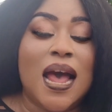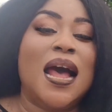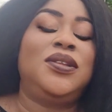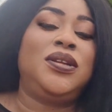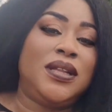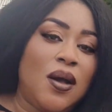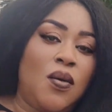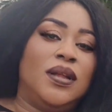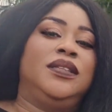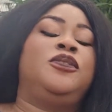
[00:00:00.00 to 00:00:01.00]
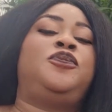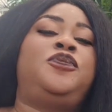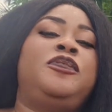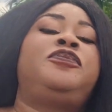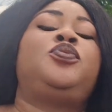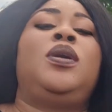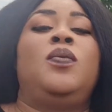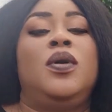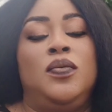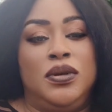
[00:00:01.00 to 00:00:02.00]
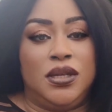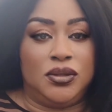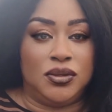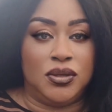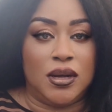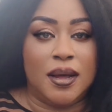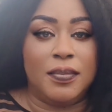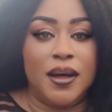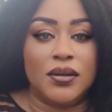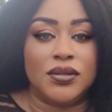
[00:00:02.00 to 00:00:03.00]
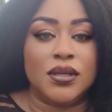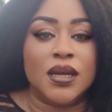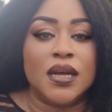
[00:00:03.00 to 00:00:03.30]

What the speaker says: Another one, the 5th one wey we need to talk about,